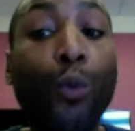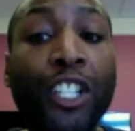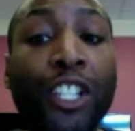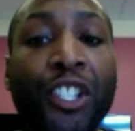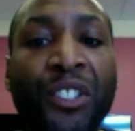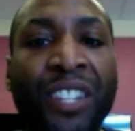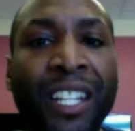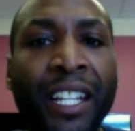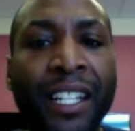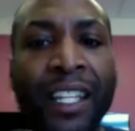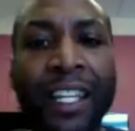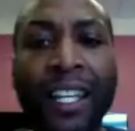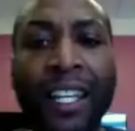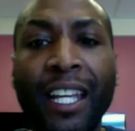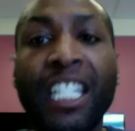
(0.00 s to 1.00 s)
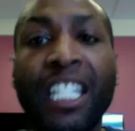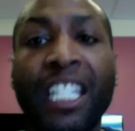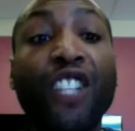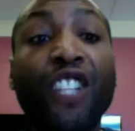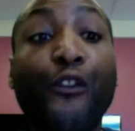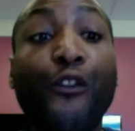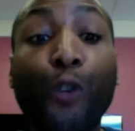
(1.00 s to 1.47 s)
do you think? It's a
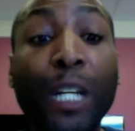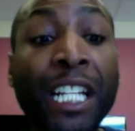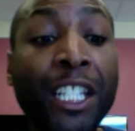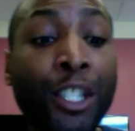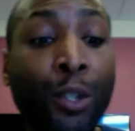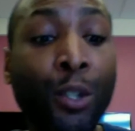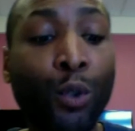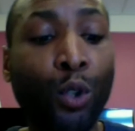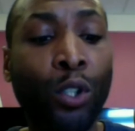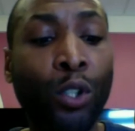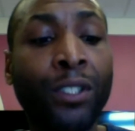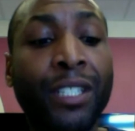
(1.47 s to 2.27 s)
free tool